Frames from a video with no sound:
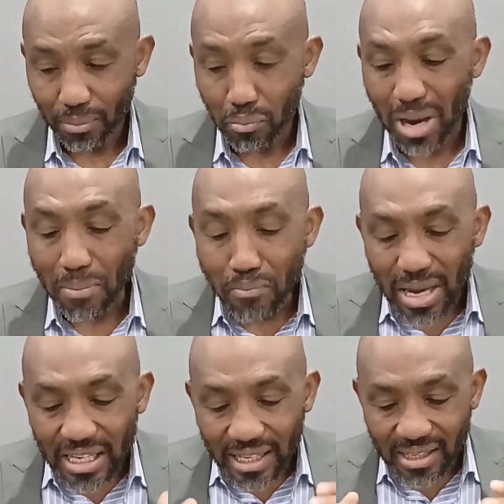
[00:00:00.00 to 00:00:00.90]
by
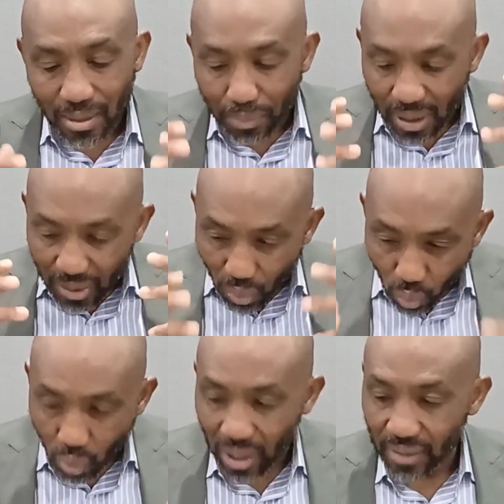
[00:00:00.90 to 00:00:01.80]
meditating upon the
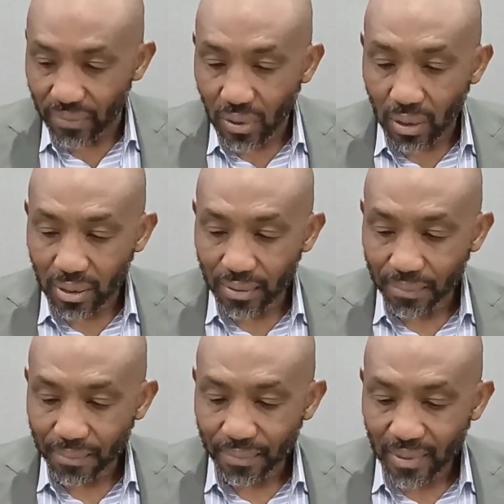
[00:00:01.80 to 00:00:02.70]
word of God
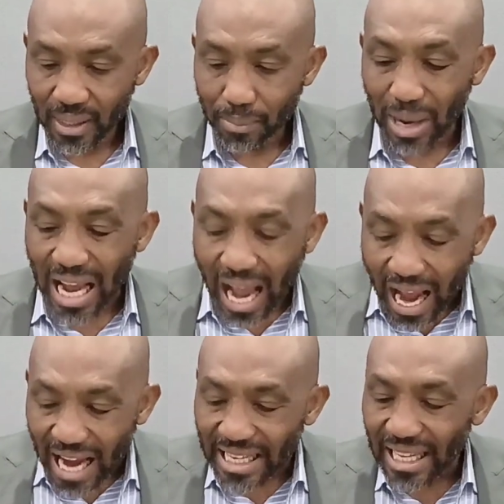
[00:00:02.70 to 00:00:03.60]
by
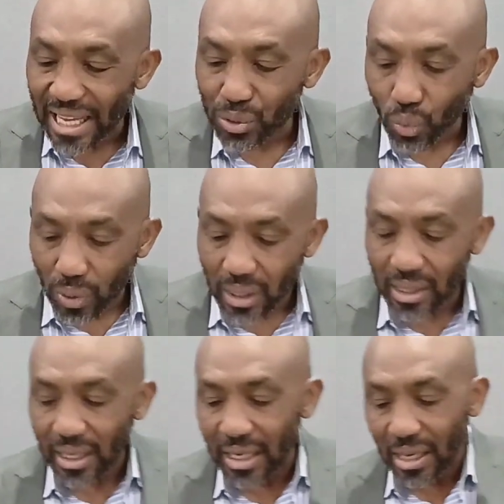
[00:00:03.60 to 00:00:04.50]
hiding His
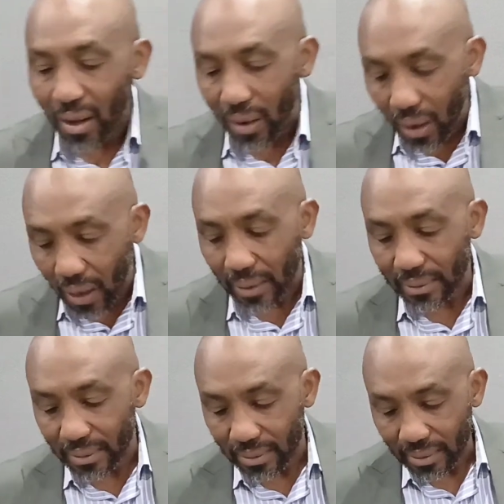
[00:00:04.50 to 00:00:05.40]
word in our
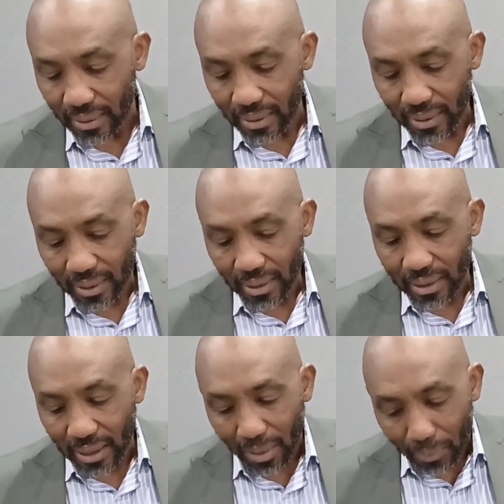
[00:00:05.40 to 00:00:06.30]
hearts, in
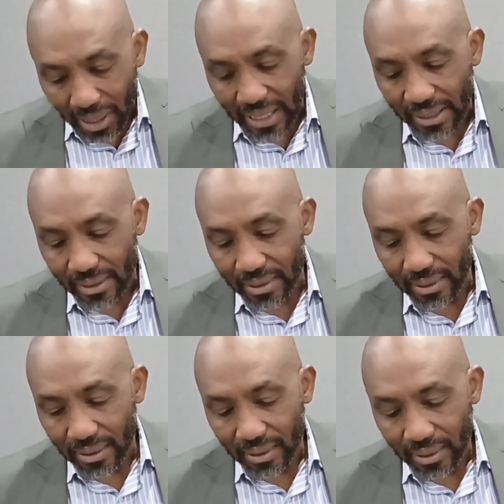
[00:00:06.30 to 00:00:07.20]
our minds,
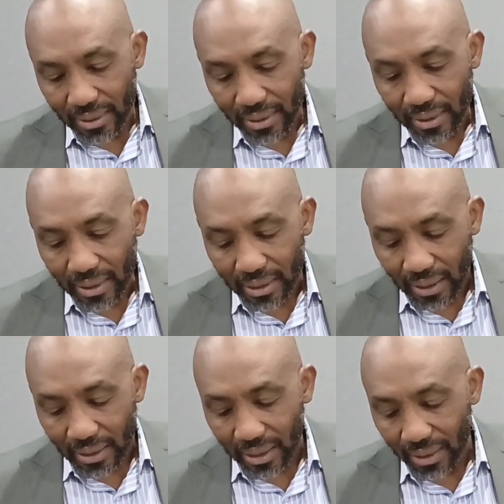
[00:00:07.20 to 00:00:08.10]
in our
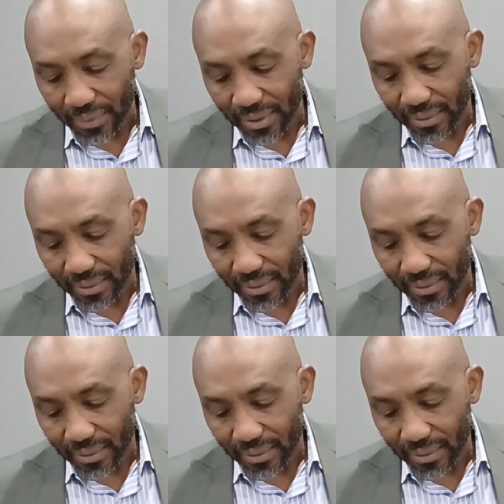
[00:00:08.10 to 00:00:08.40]
lives.